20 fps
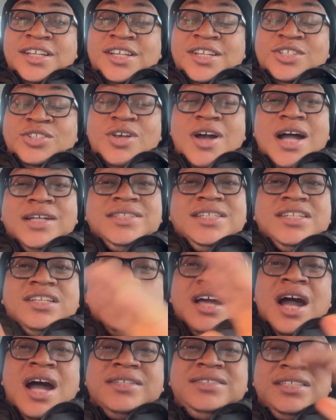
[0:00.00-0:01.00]
so how
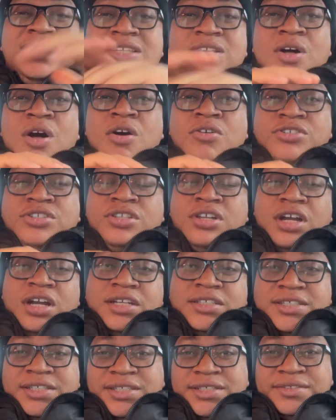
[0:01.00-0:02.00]
did it all
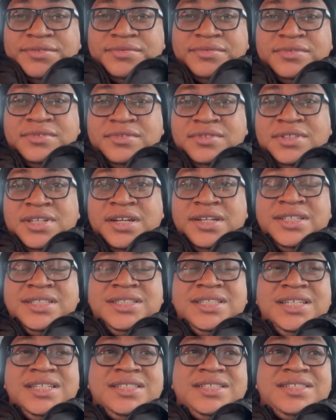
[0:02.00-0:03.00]
start? There
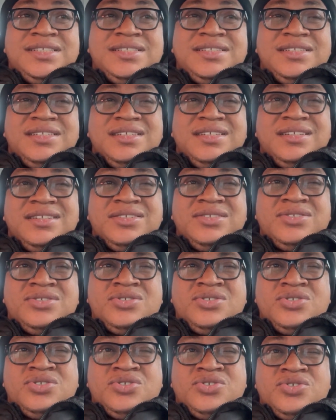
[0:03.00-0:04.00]
is this
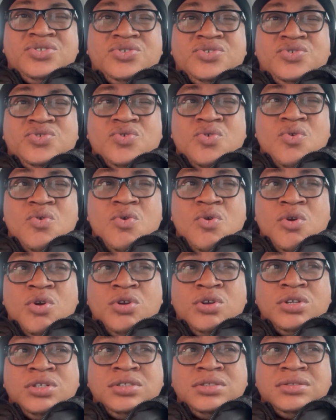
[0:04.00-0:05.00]
show
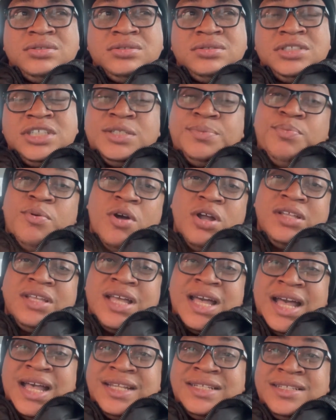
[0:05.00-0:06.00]
on this
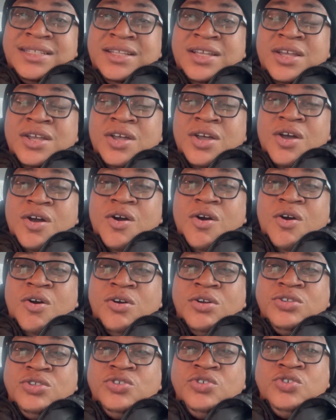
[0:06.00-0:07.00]
podcast
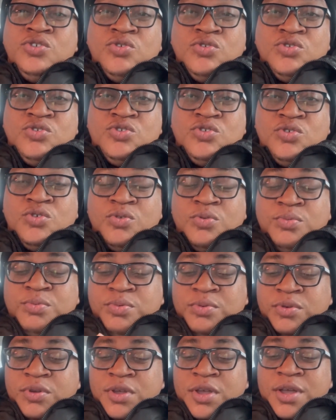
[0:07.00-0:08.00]
on YouTube
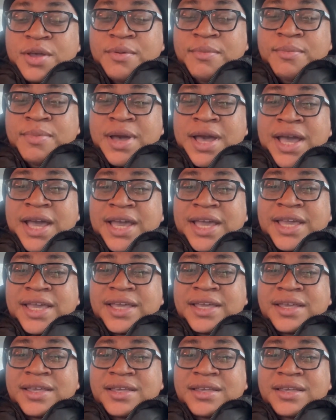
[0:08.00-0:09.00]
by